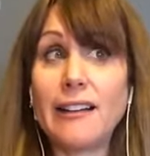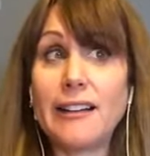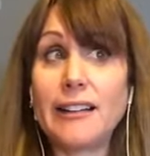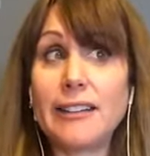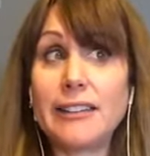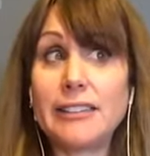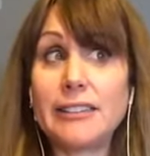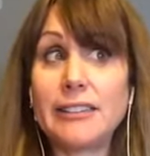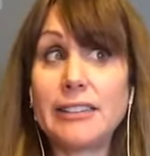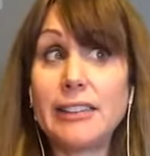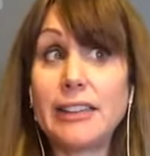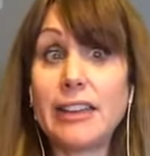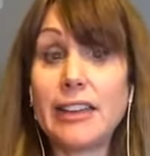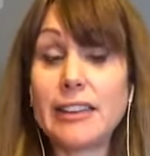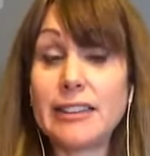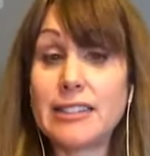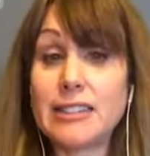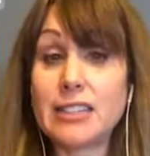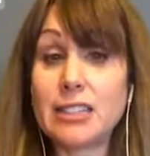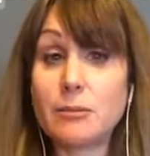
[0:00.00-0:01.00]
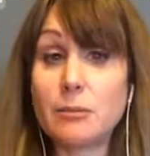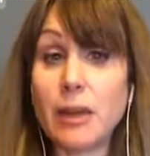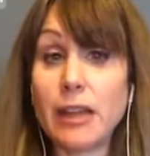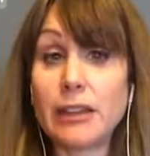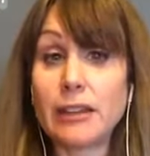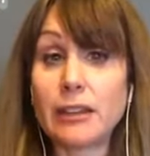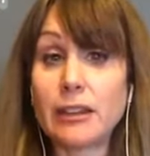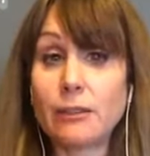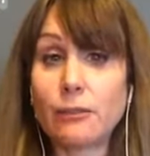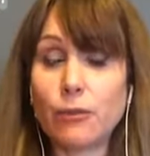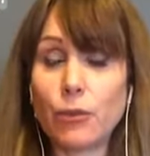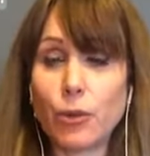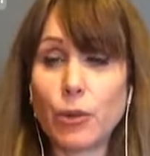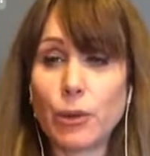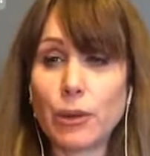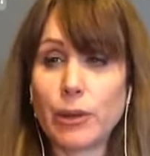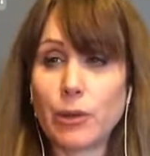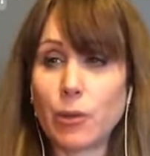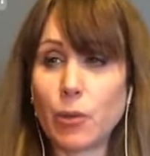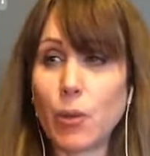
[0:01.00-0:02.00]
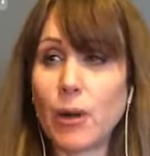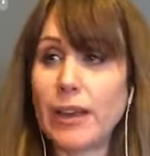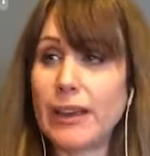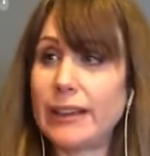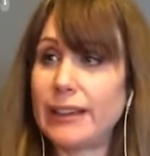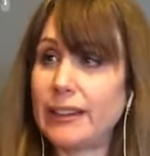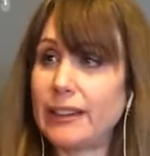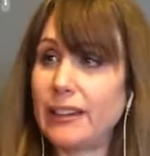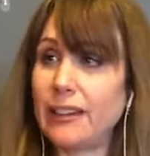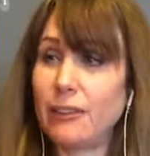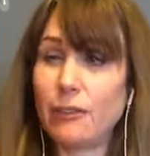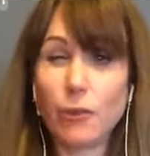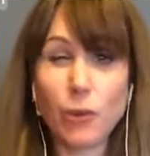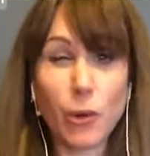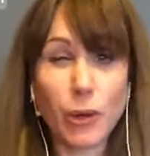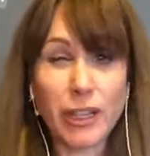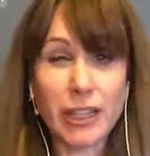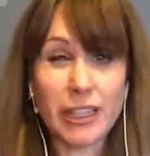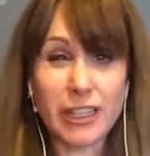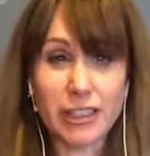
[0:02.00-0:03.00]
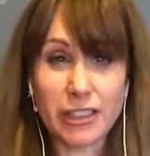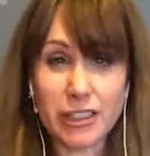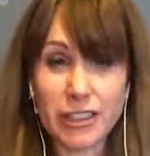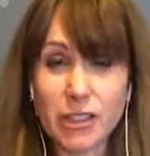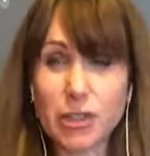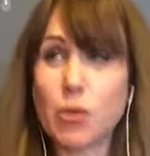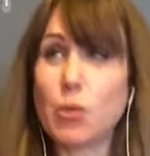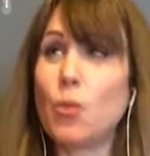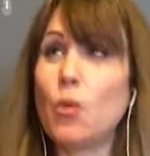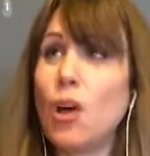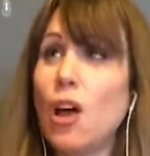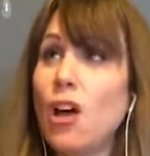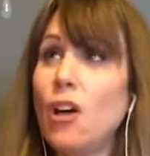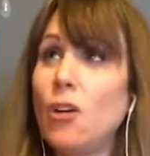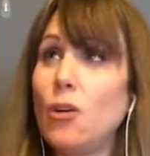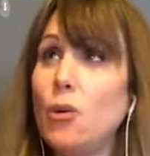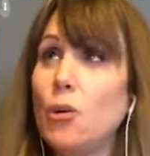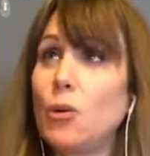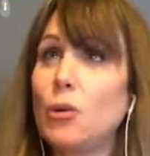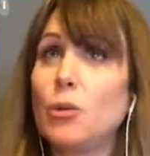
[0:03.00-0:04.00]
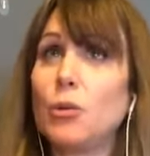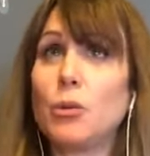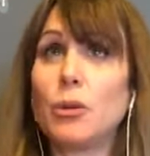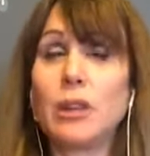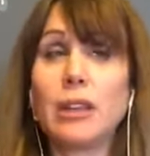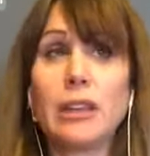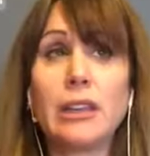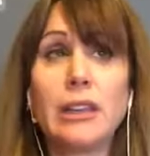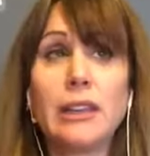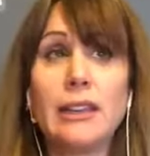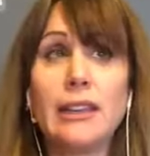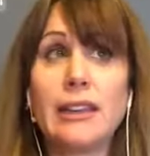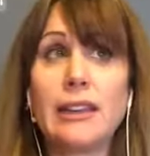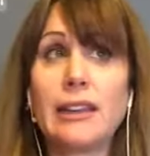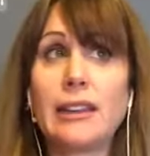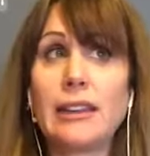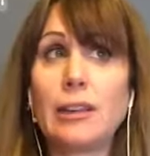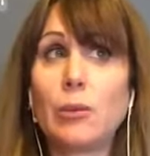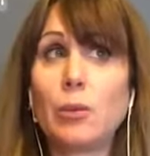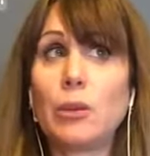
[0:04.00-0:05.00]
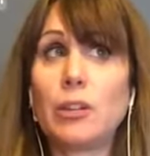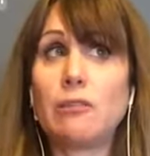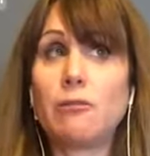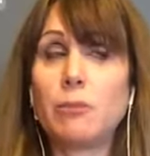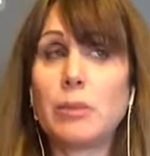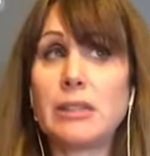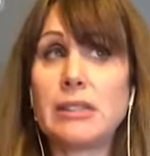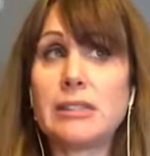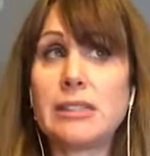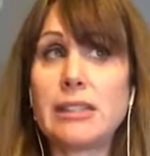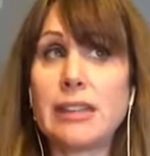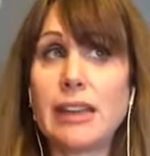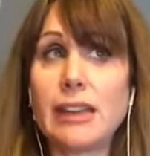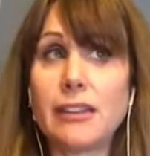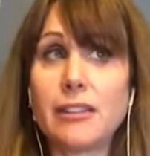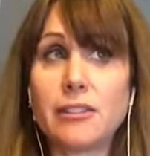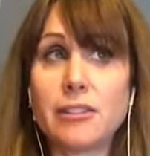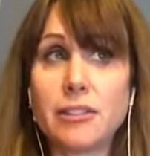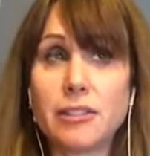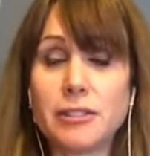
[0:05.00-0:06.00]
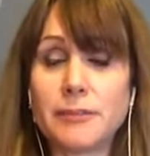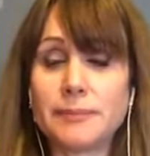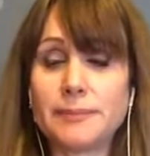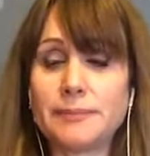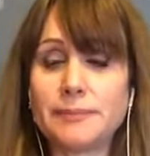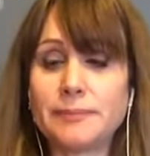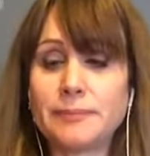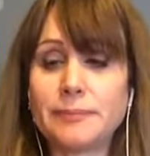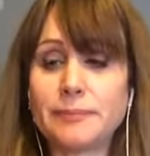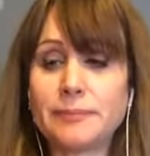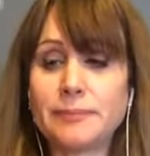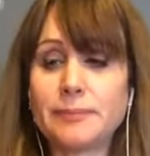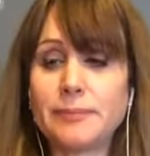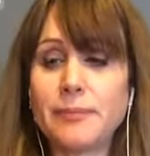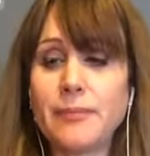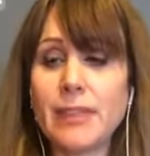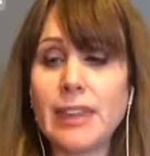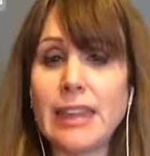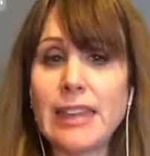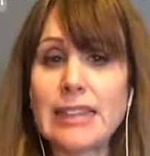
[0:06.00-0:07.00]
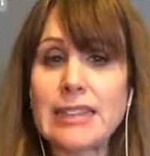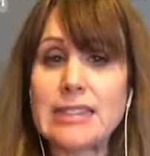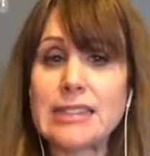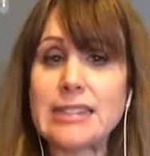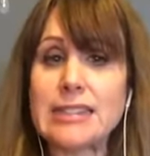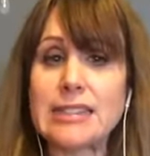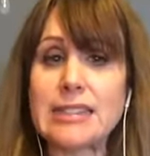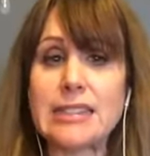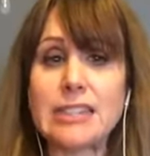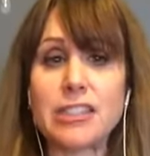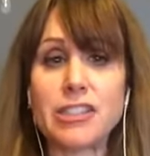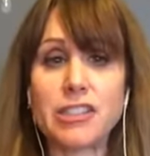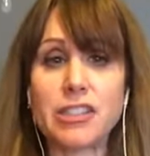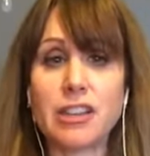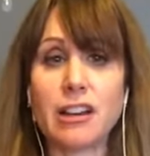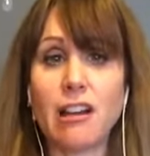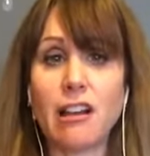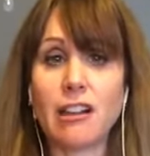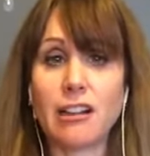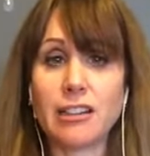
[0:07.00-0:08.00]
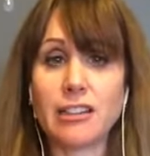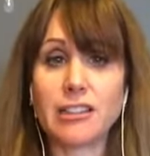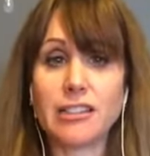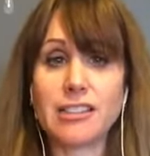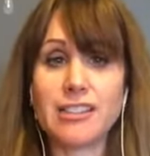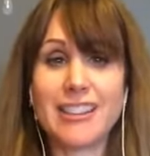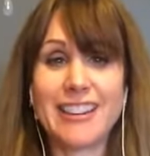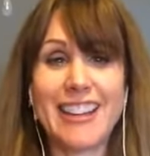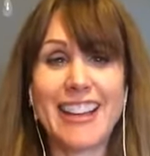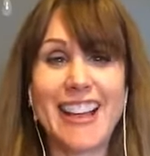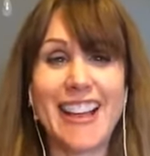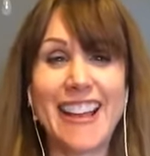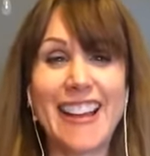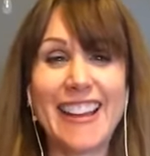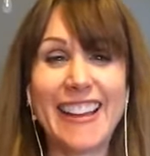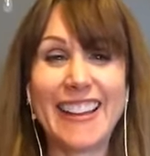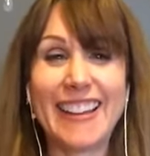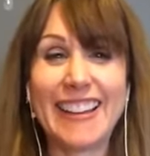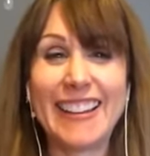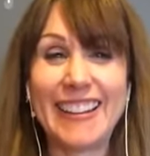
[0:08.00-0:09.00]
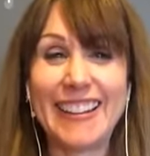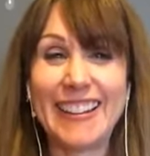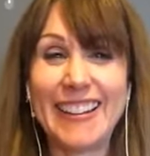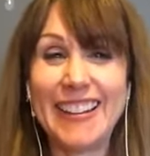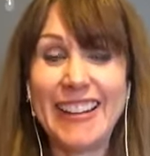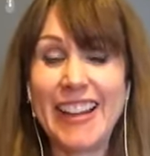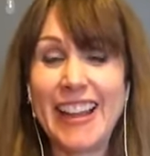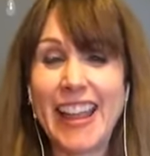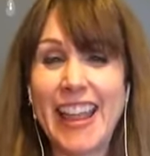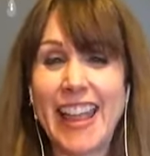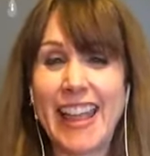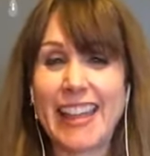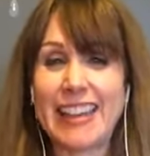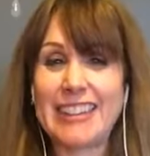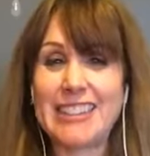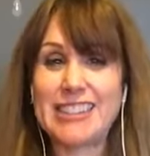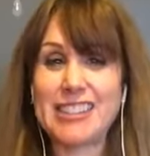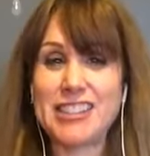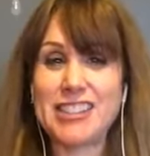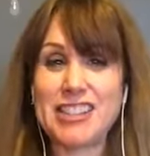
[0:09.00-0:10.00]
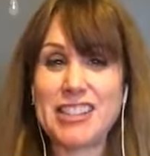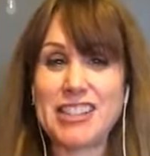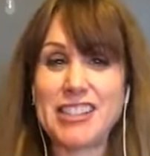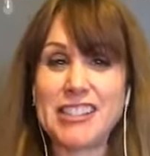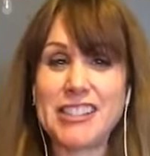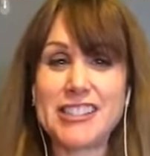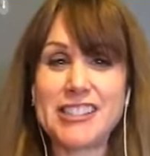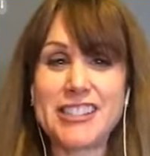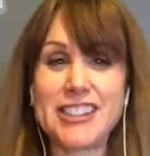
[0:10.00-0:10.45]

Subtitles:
next month for what? 4 years? Whoa! I think we'll have been together 6 years in August. Hi. And it's just,